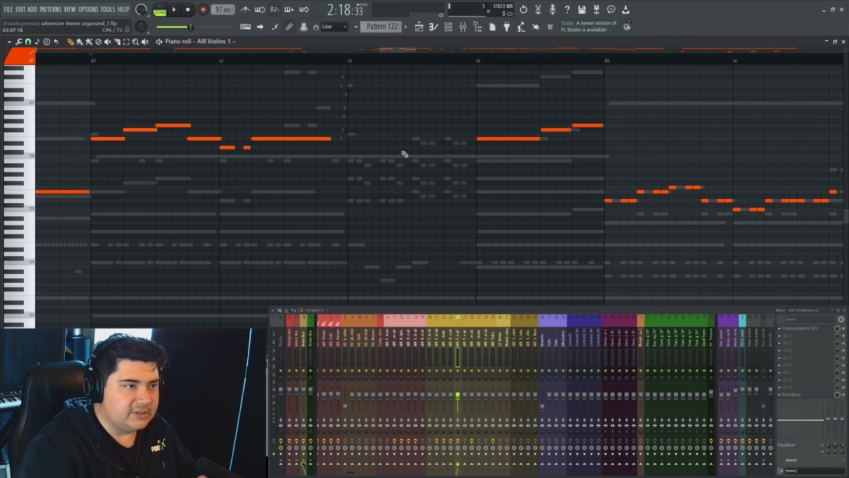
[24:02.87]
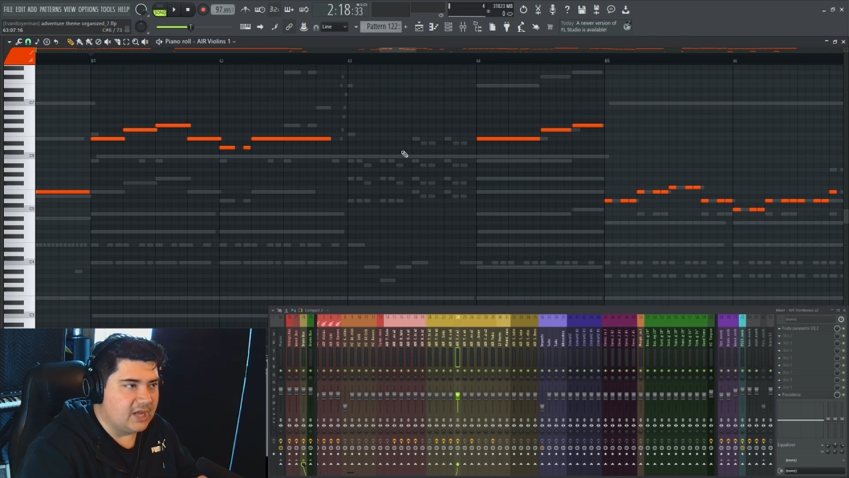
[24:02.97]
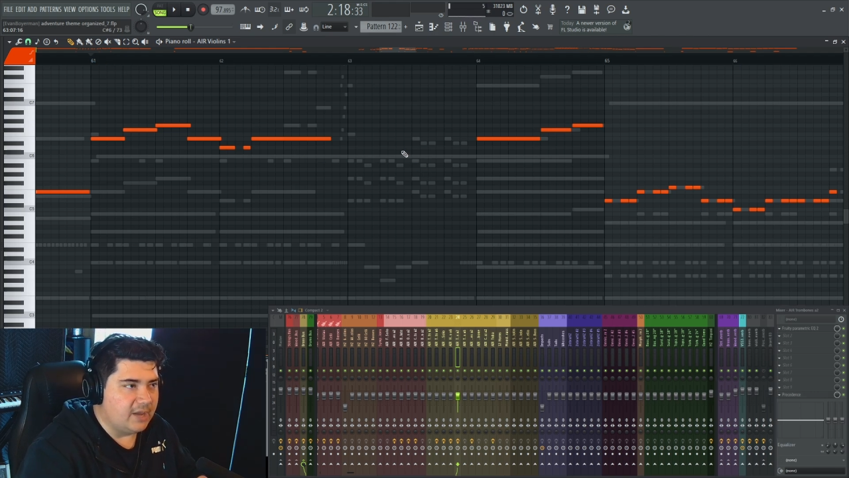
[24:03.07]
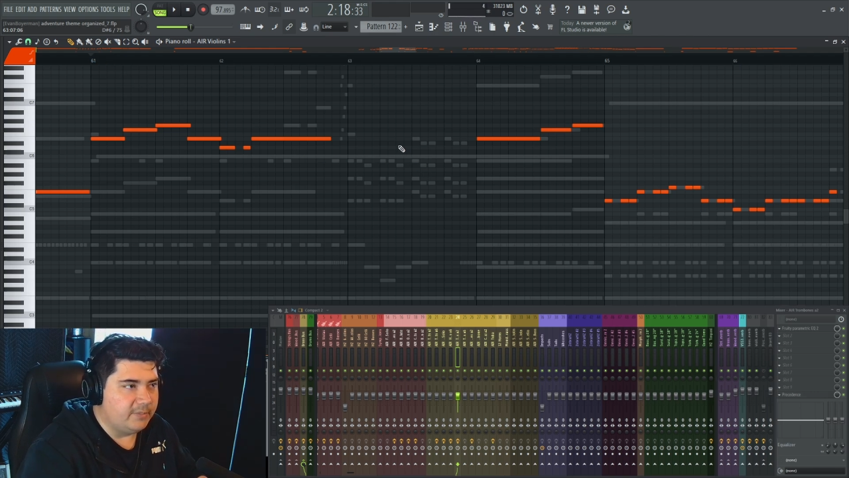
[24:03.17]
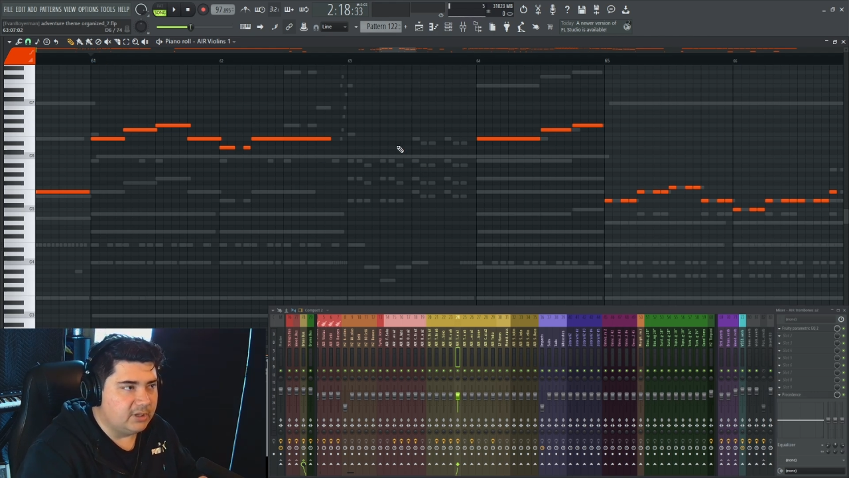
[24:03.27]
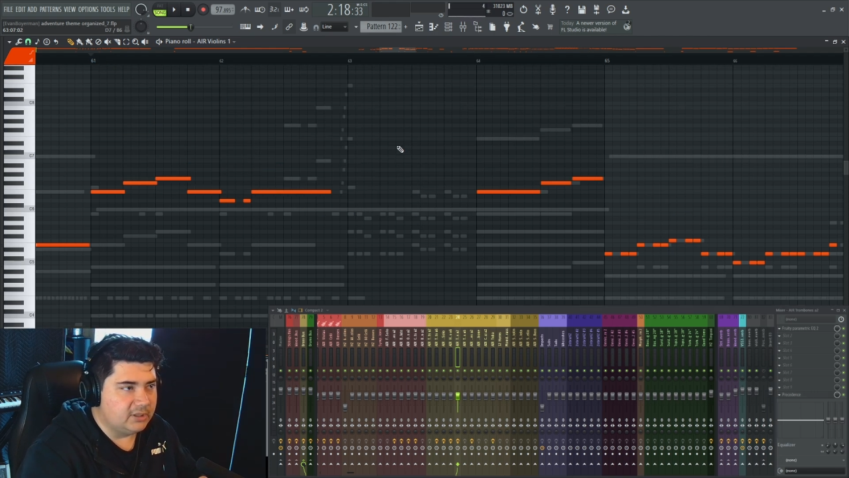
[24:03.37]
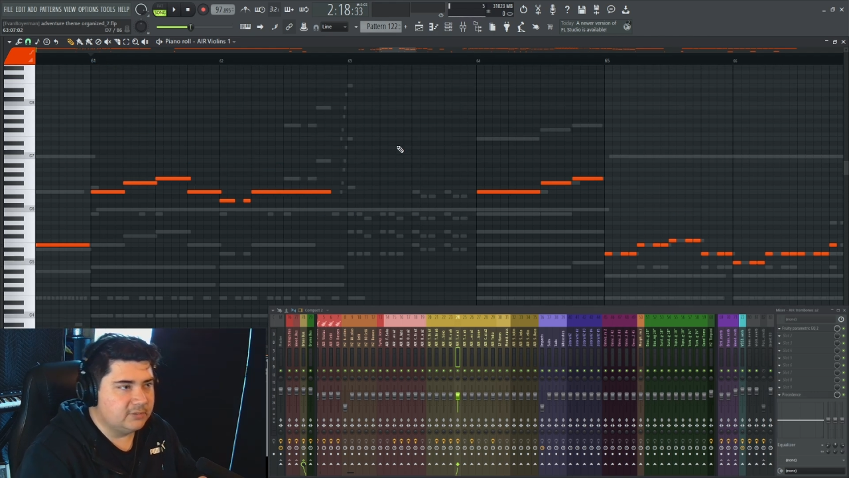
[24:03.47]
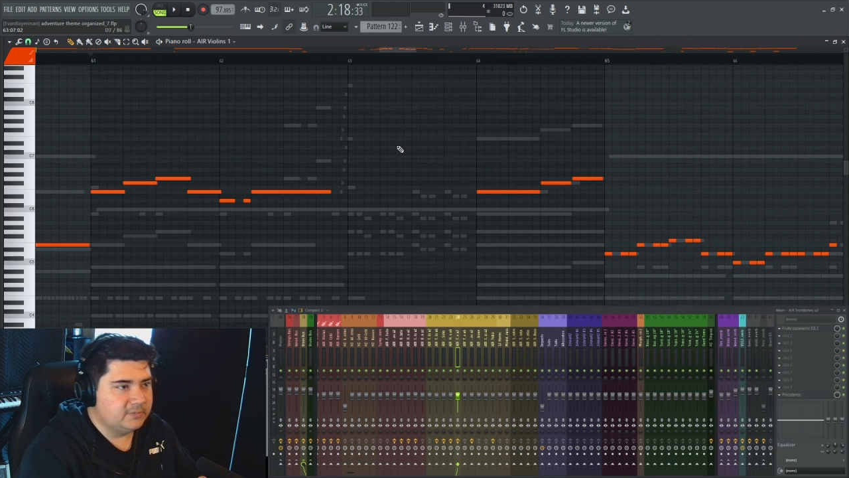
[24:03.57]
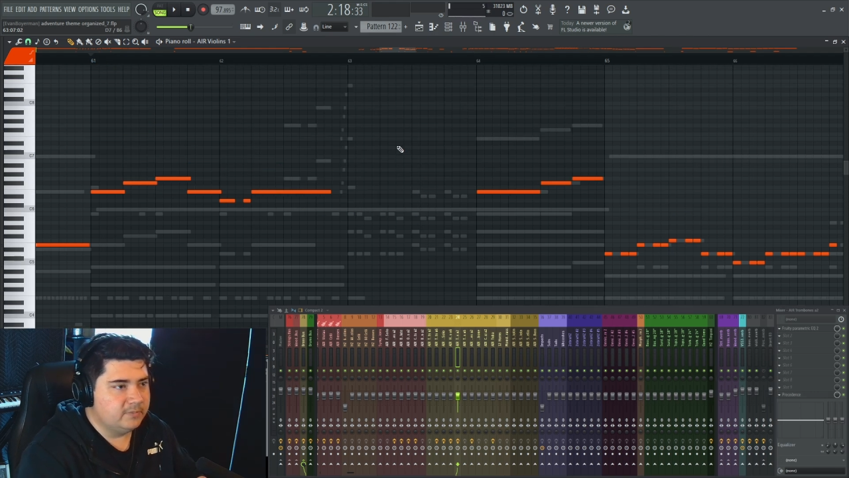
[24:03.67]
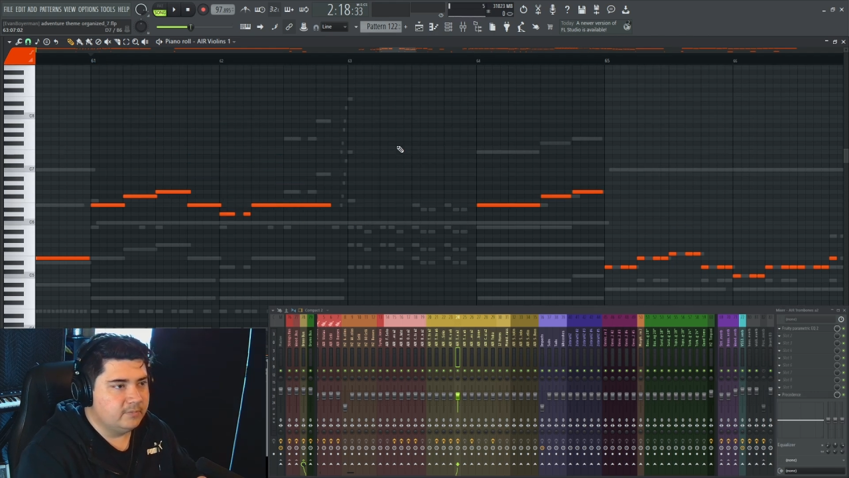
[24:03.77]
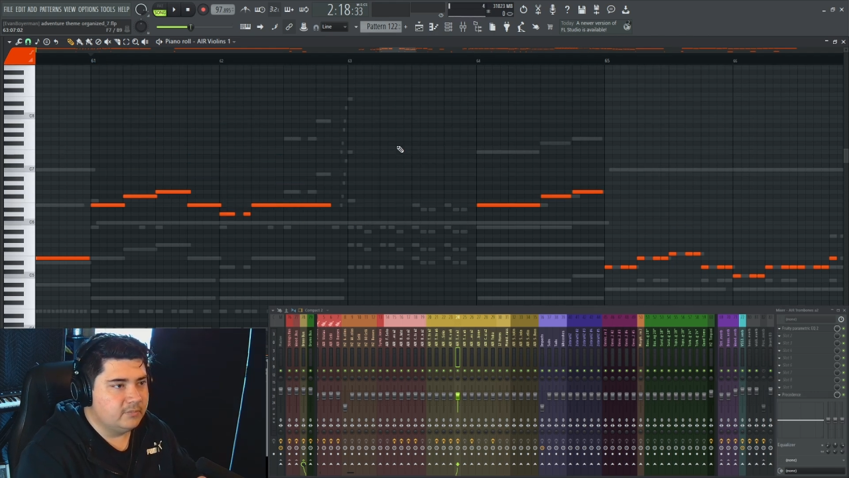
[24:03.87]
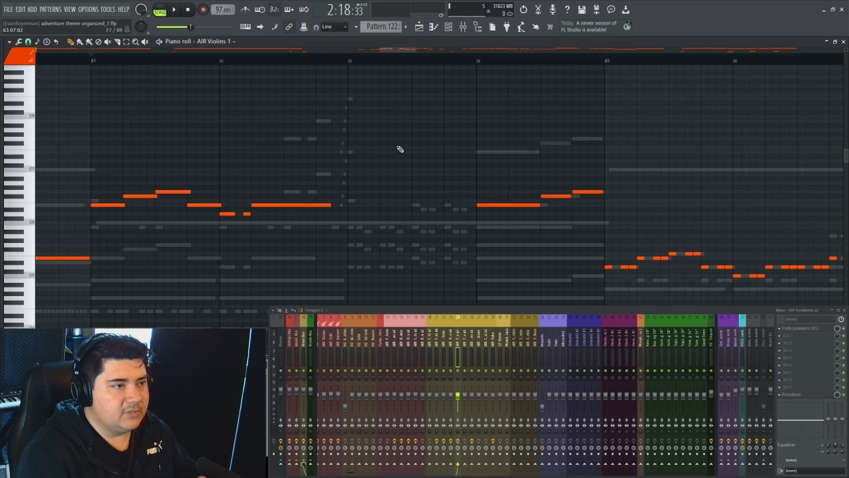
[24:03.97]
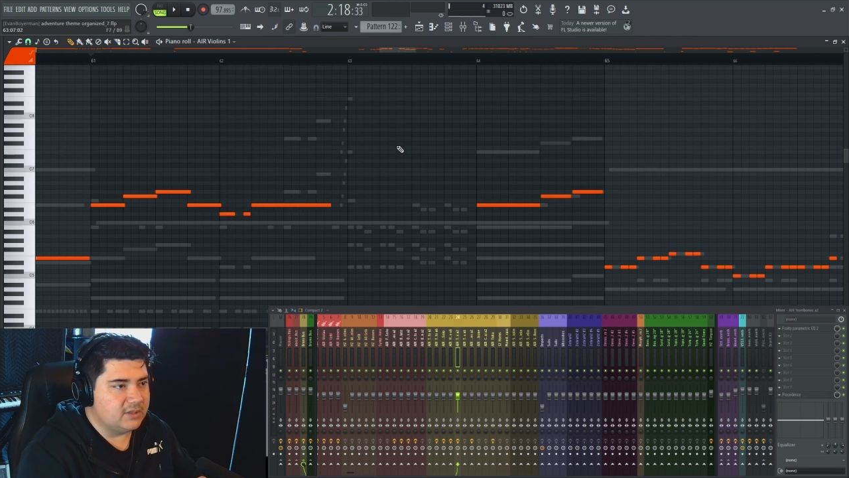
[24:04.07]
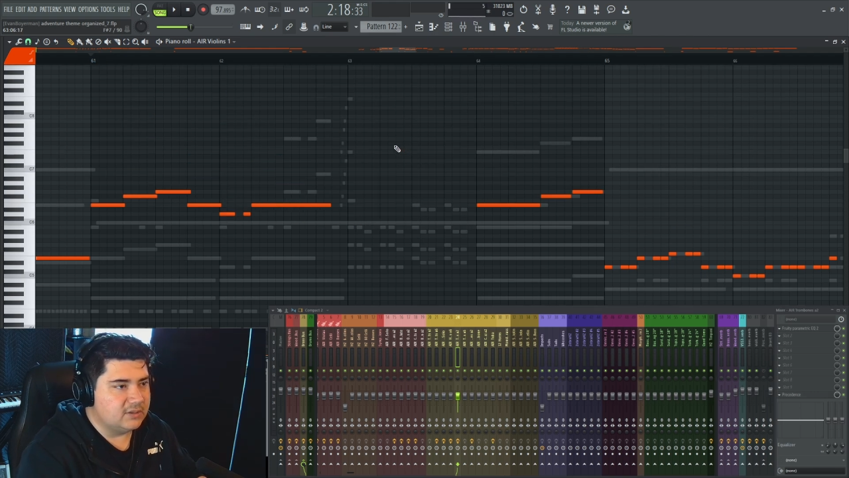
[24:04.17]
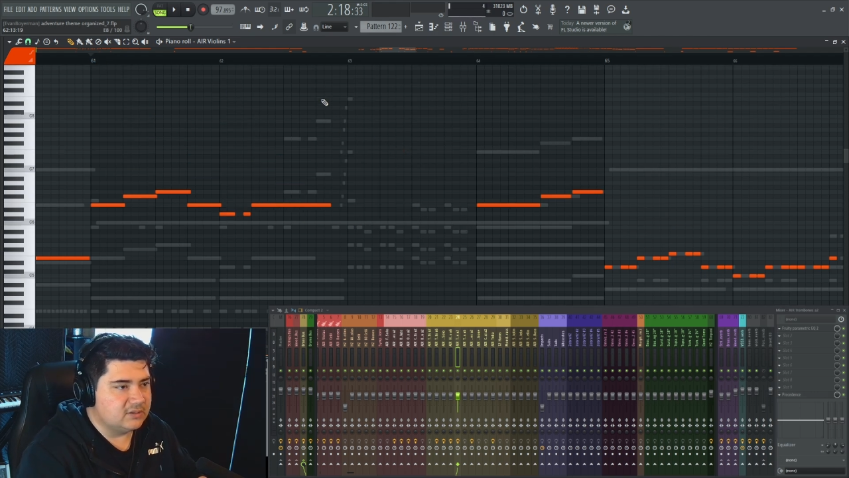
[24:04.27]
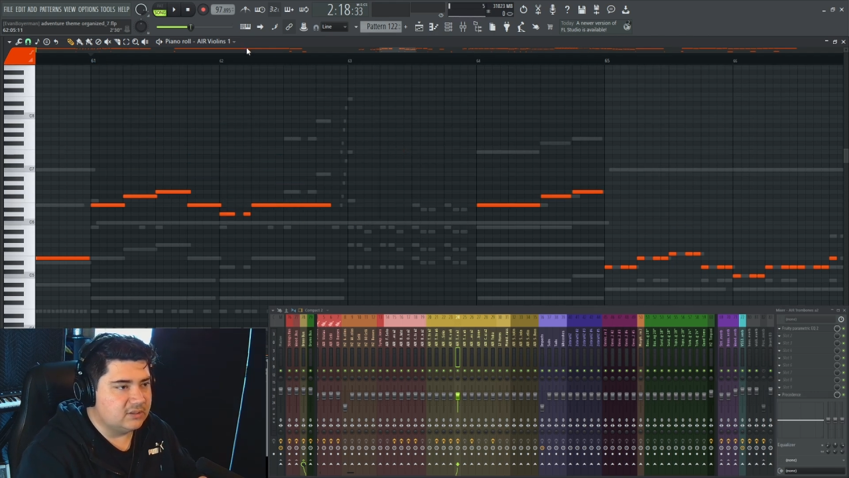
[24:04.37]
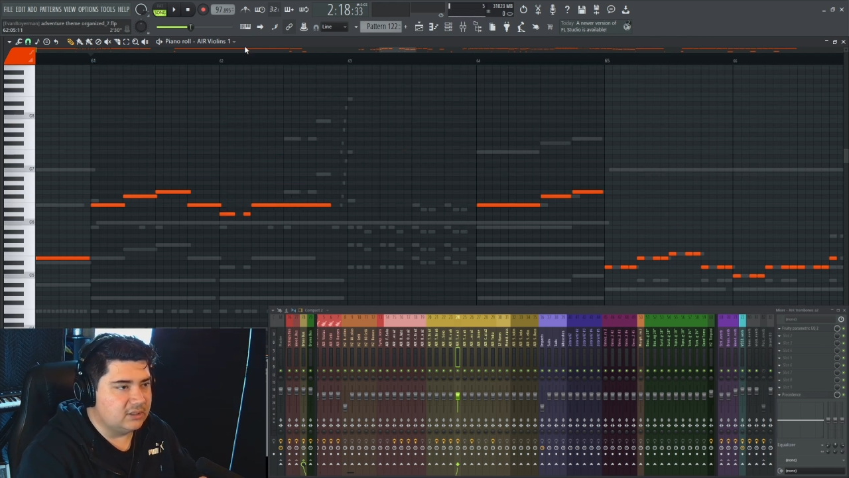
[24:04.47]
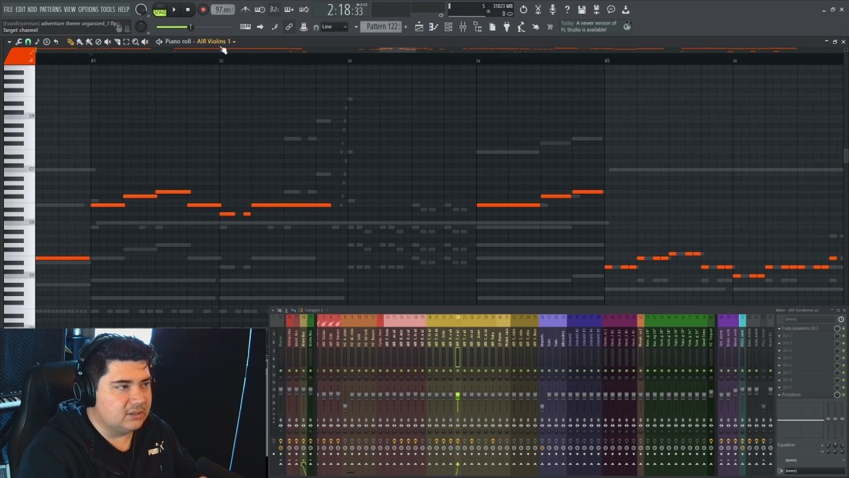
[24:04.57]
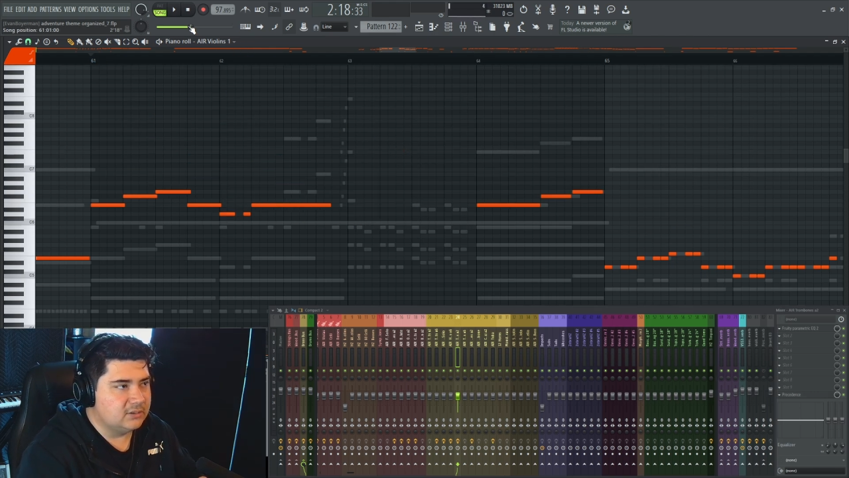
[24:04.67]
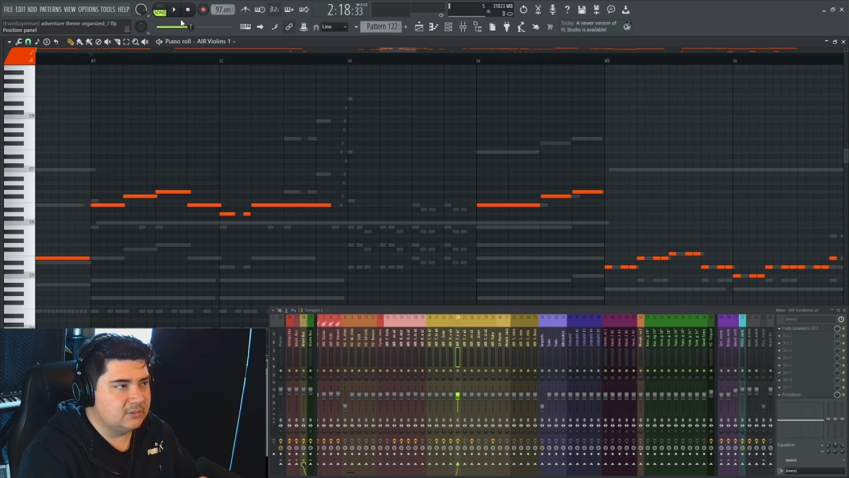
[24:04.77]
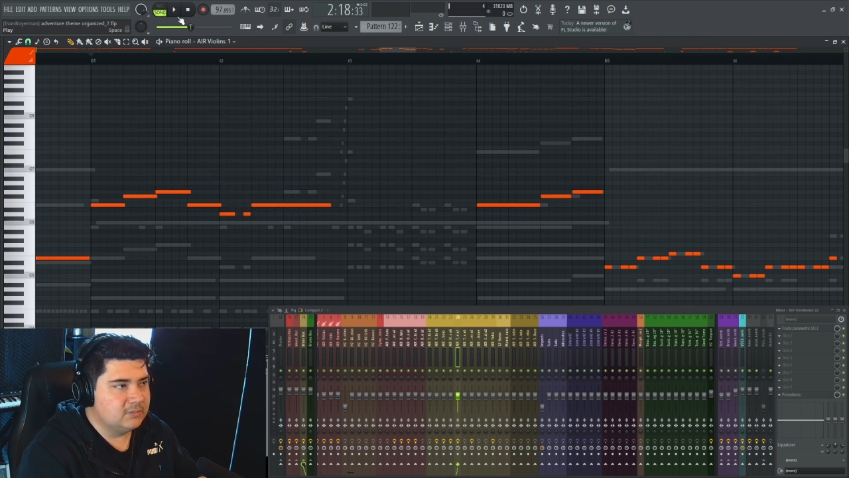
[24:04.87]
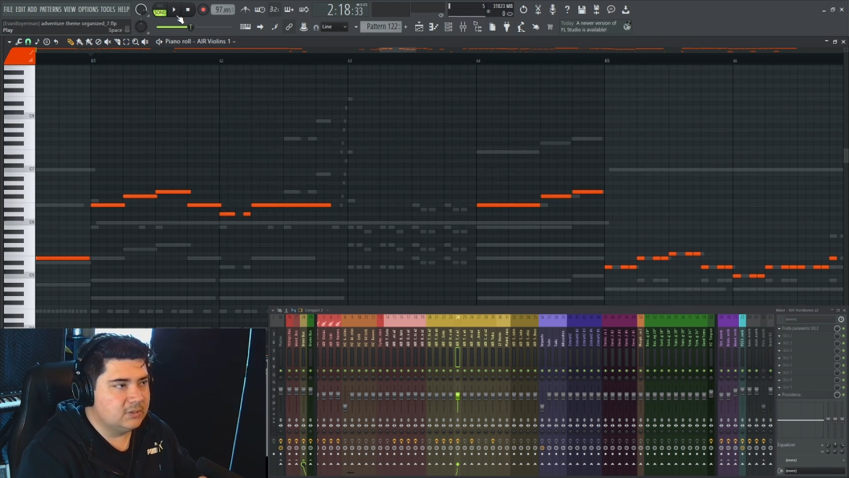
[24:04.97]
that's happening in the scene.